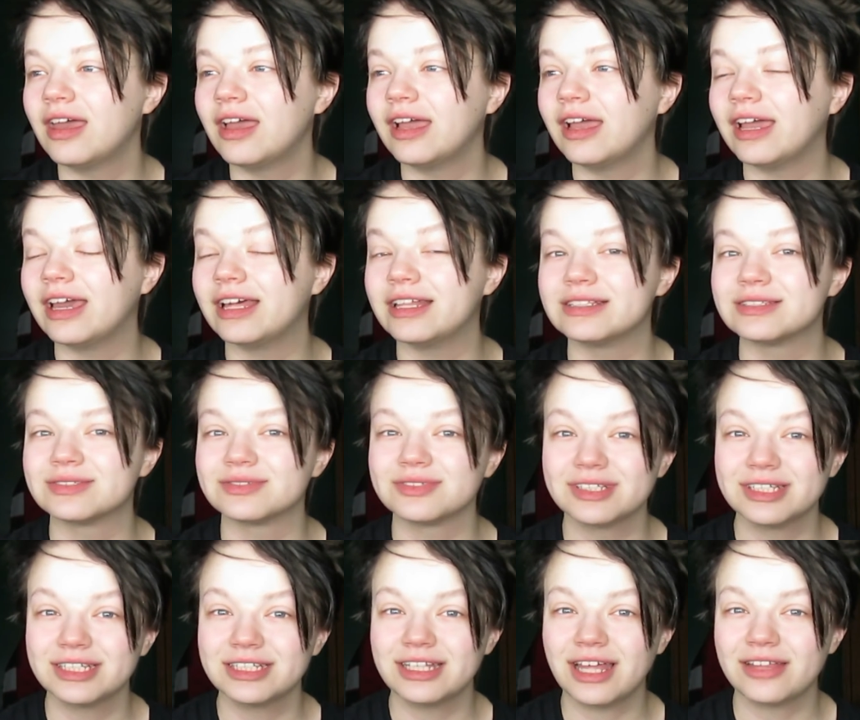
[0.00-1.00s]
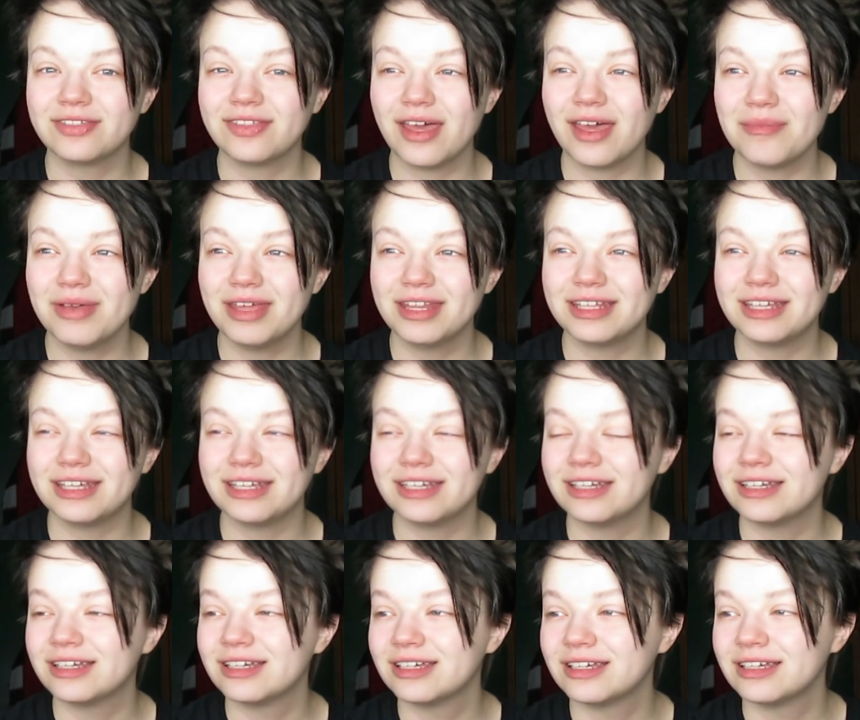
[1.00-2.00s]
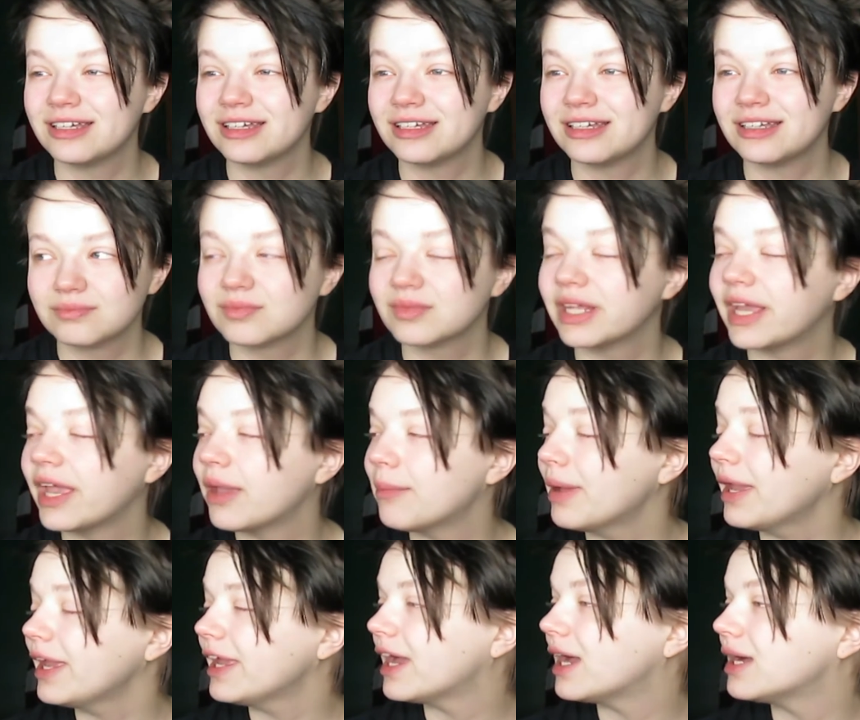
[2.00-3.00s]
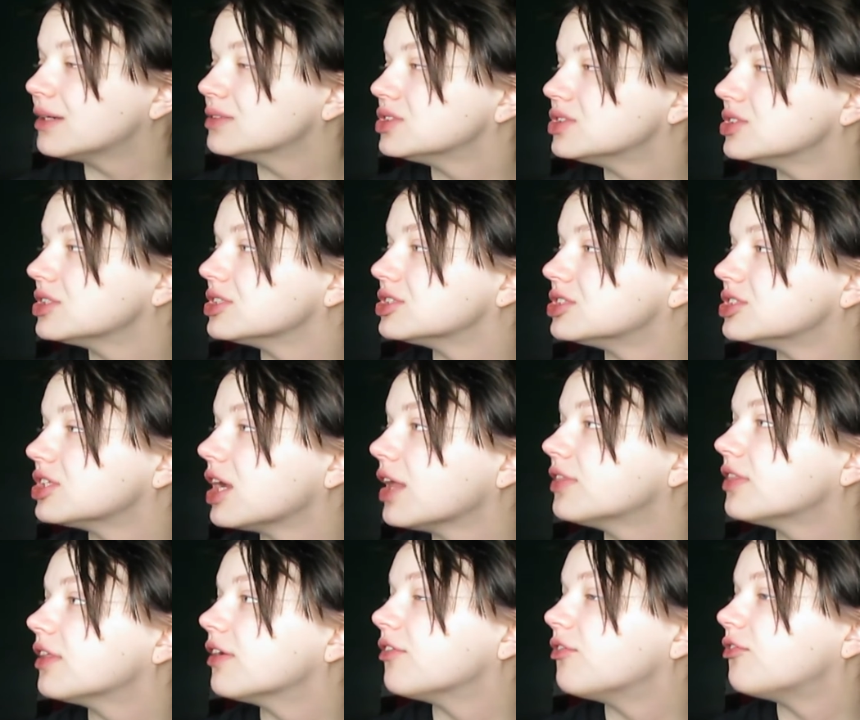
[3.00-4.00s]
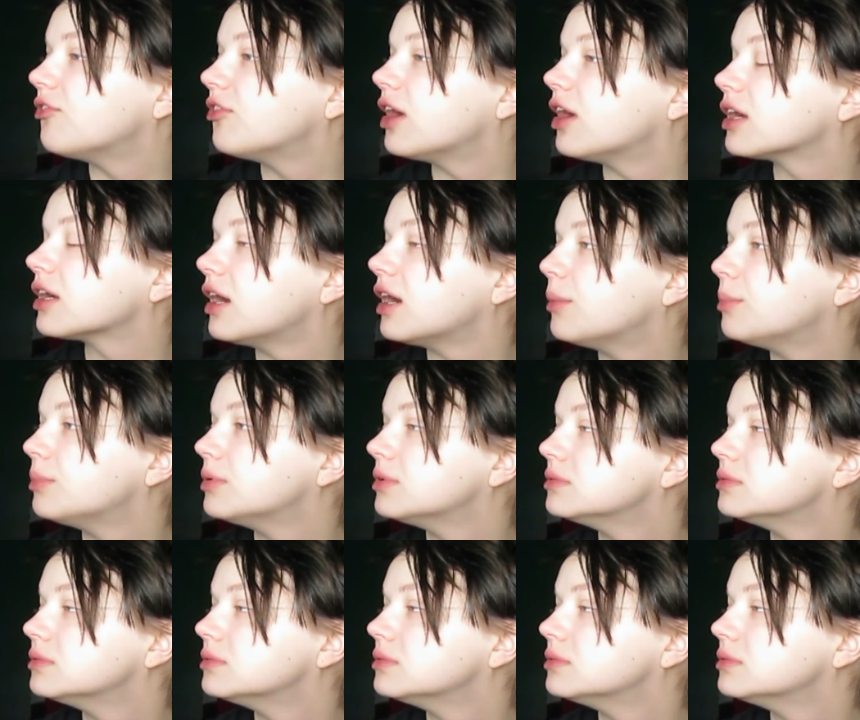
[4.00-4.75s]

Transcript: And it's really not that many. Can my house just shut the fuck up?